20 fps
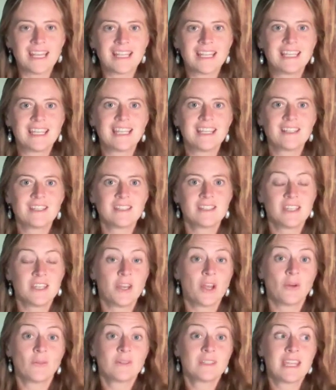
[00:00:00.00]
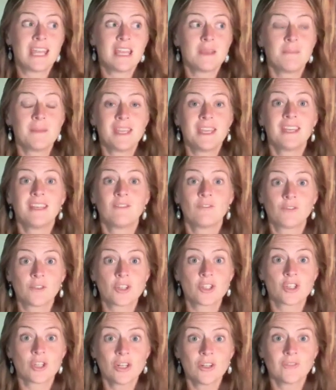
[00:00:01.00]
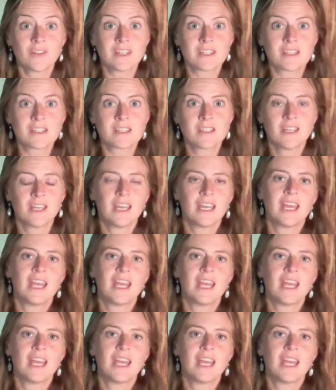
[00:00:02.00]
It needs, take me in for service.